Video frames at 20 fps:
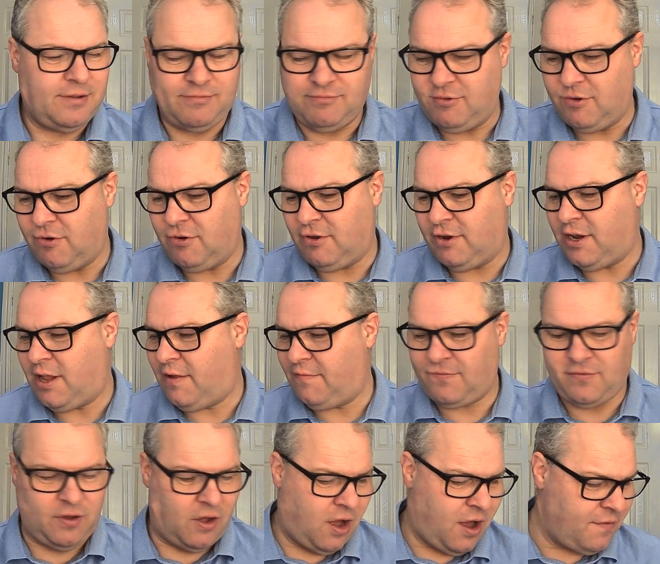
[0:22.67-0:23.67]
ruler, and
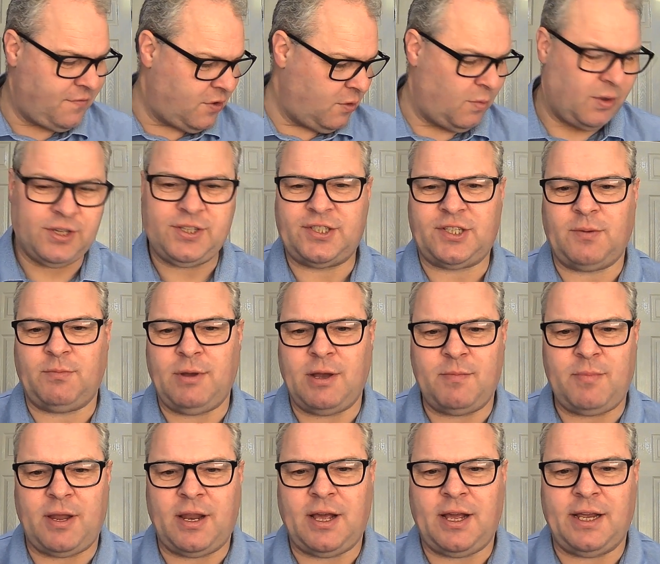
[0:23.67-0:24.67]
I've got one somewhere,
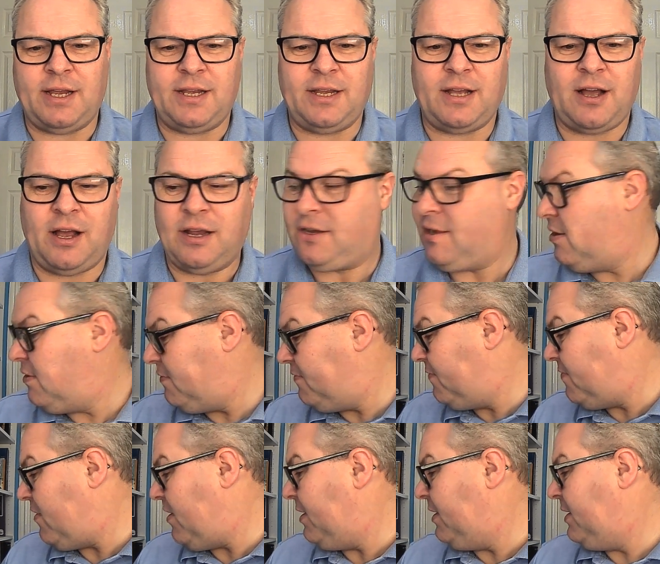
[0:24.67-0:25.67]
but I can't
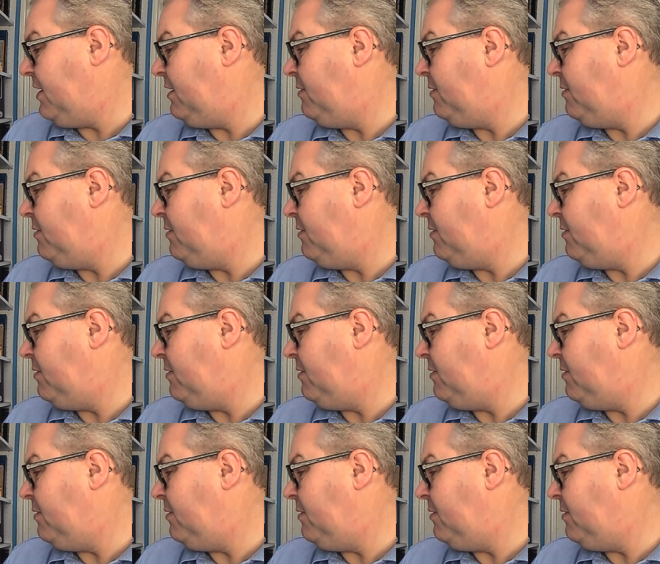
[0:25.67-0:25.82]
find it.